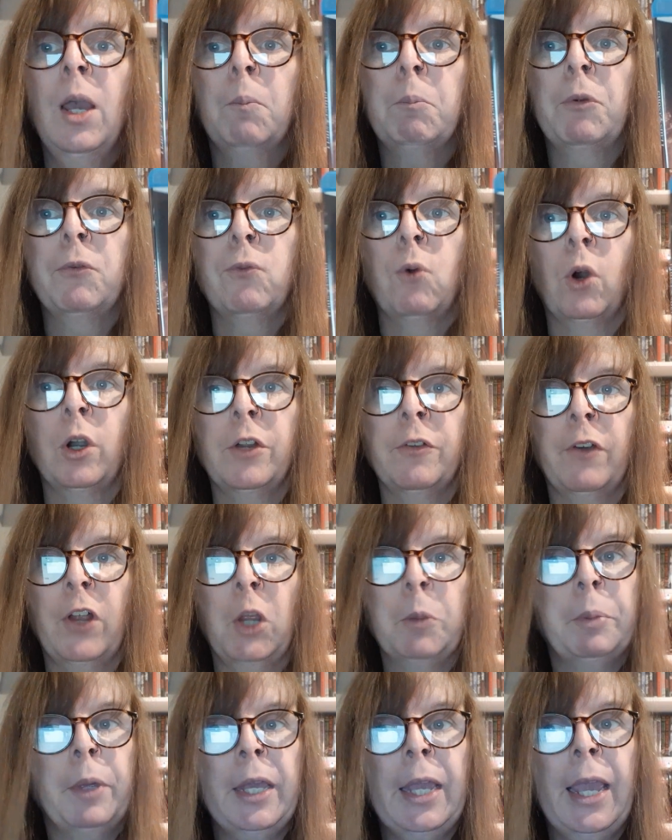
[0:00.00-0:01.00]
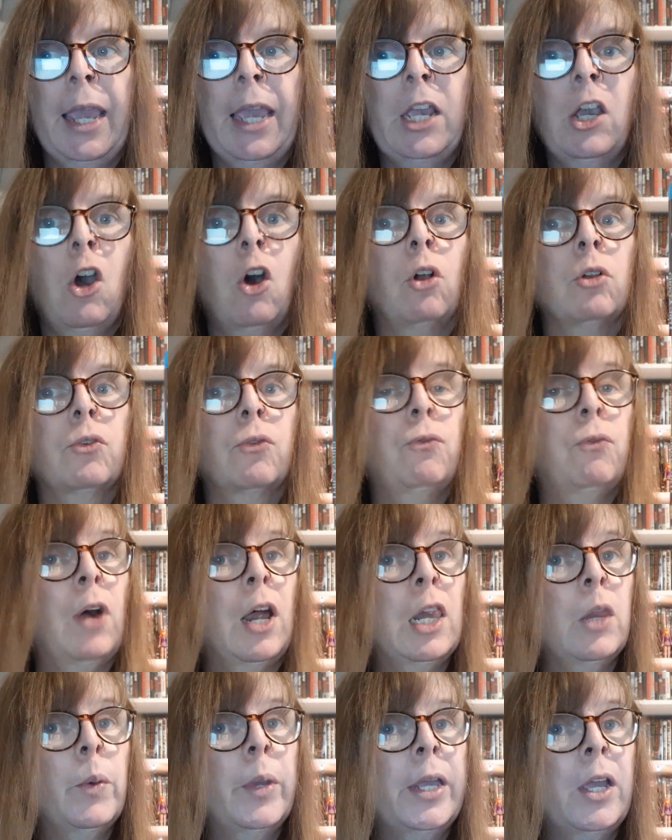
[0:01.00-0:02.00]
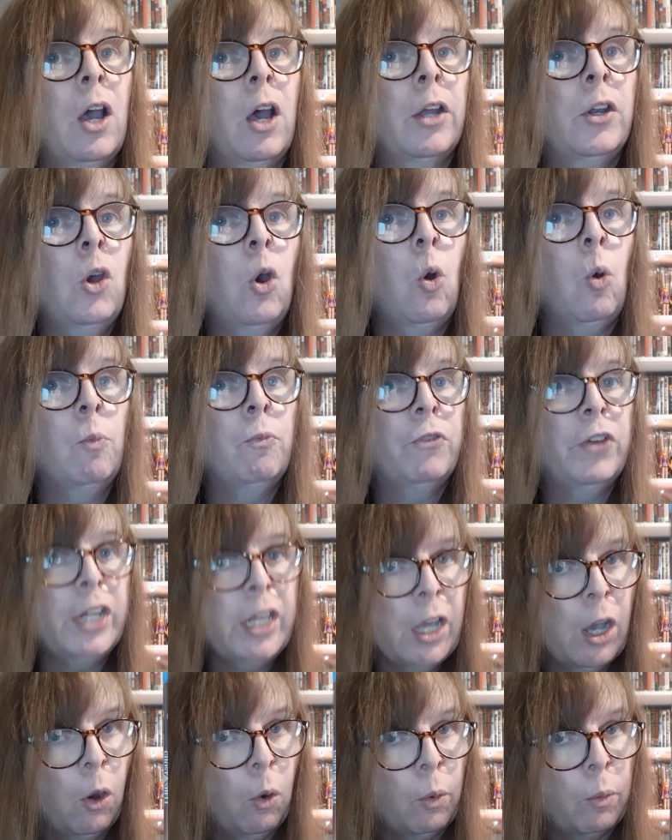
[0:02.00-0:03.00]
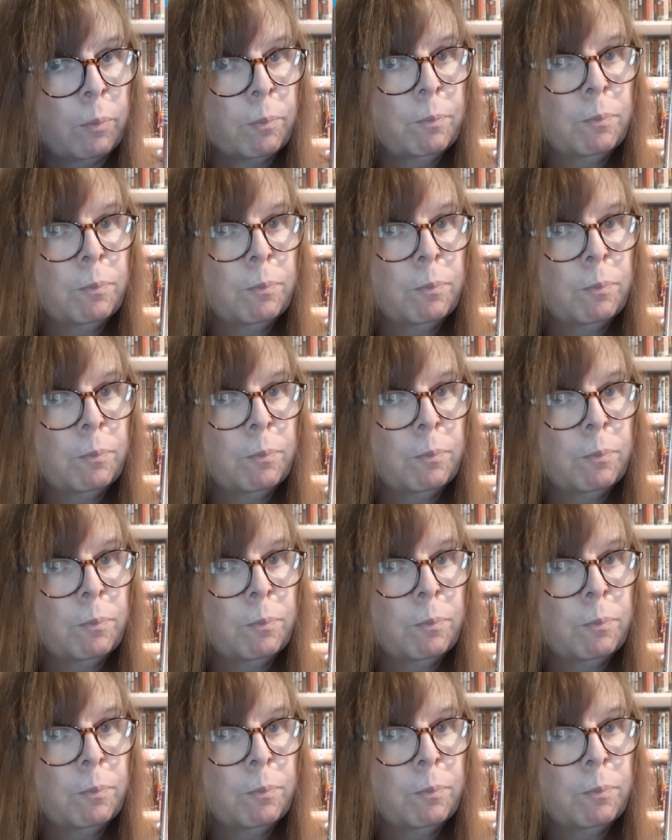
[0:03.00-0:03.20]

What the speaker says: before developing a cult following on home video.